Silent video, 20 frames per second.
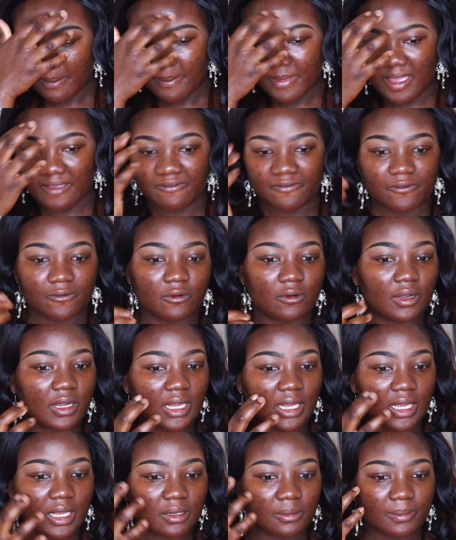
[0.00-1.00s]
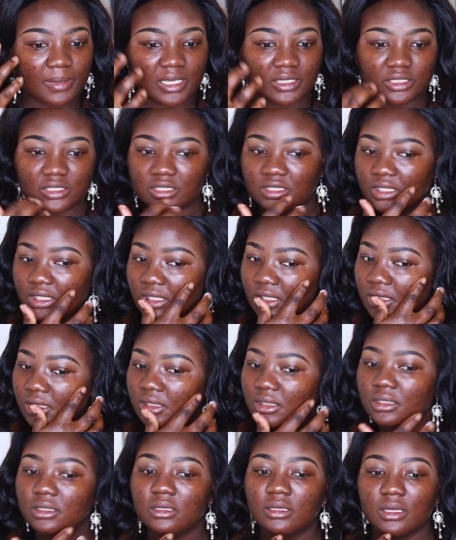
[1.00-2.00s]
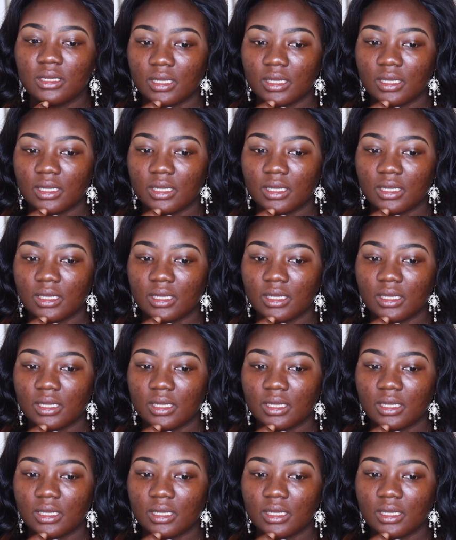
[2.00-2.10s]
my forehead, my chin,